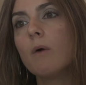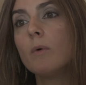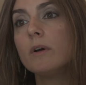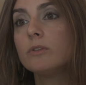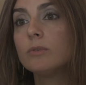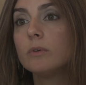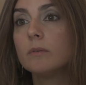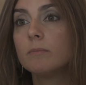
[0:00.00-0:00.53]

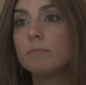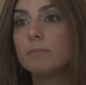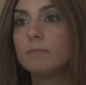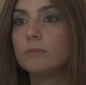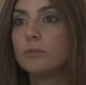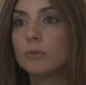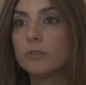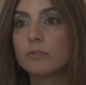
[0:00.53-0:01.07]
went to a
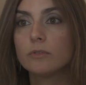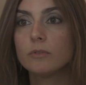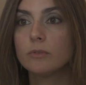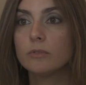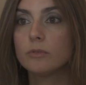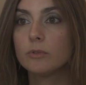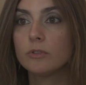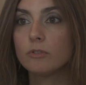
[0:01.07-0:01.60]

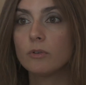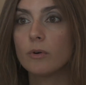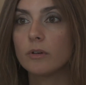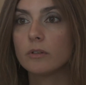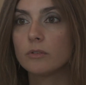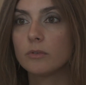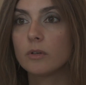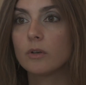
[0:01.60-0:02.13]
store,
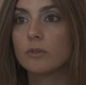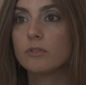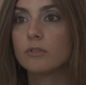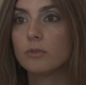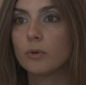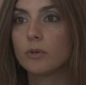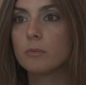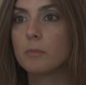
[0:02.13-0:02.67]
to the closest
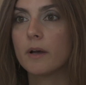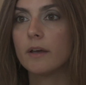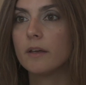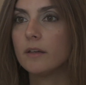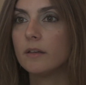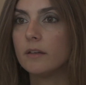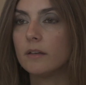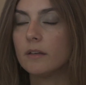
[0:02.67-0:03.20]
store, to
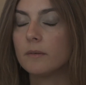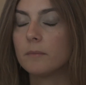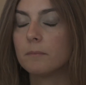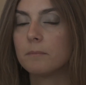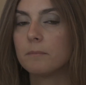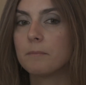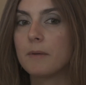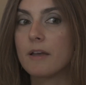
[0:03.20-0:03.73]
buy
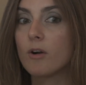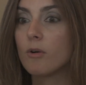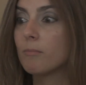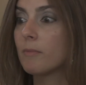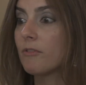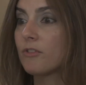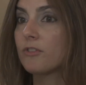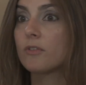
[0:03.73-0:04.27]

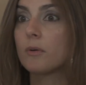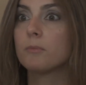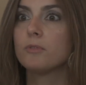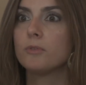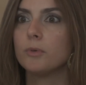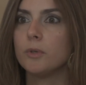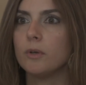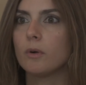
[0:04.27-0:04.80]
my first home
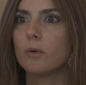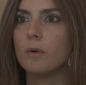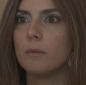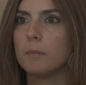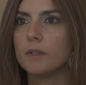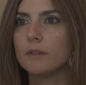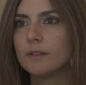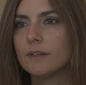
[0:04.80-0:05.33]
studio
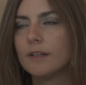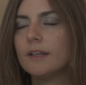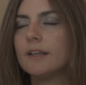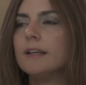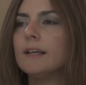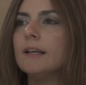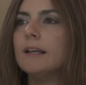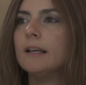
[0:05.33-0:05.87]
equipment.
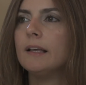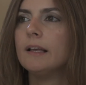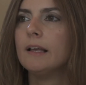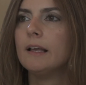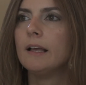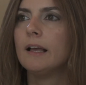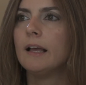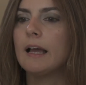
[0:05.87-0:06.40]

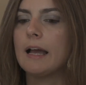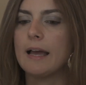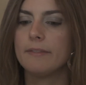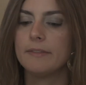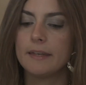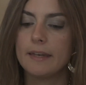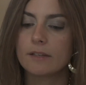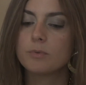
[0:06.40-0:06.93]
And
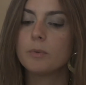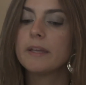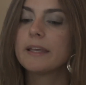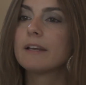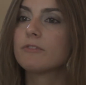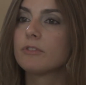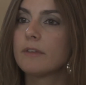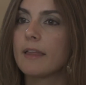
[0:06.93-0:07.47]
the next weekend
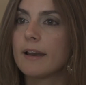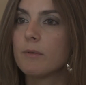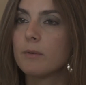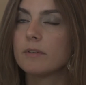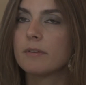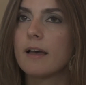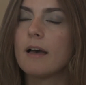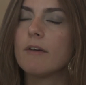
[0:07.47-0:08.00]
after that, I
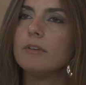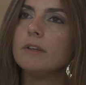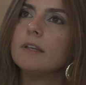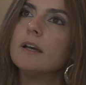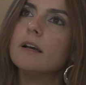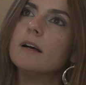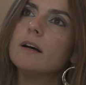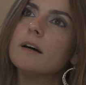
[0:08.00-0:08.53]
was having
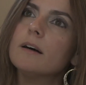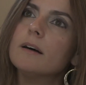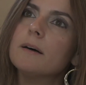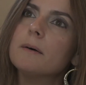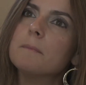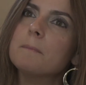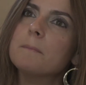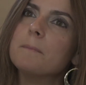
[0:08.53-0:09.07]

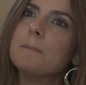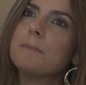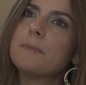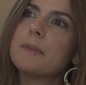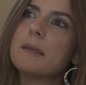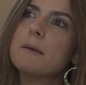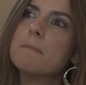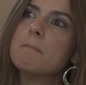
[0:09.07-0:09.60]

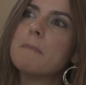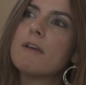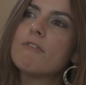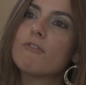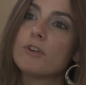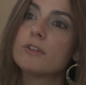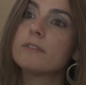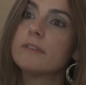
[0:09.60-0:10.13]
my
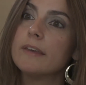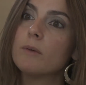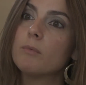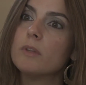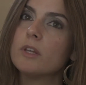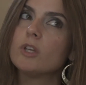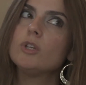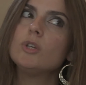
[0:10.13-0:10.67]
first gig
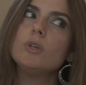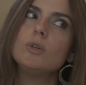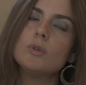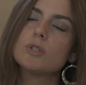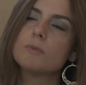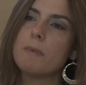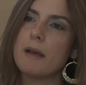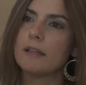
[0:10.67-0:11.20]
with a
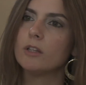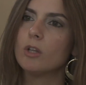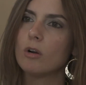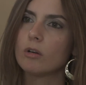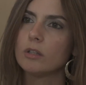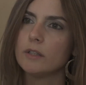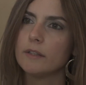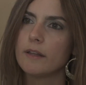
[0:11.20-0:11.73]
huge band
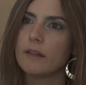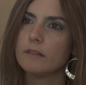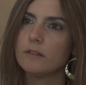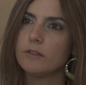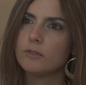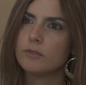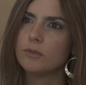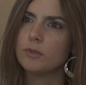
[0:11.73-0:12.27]
locally that used to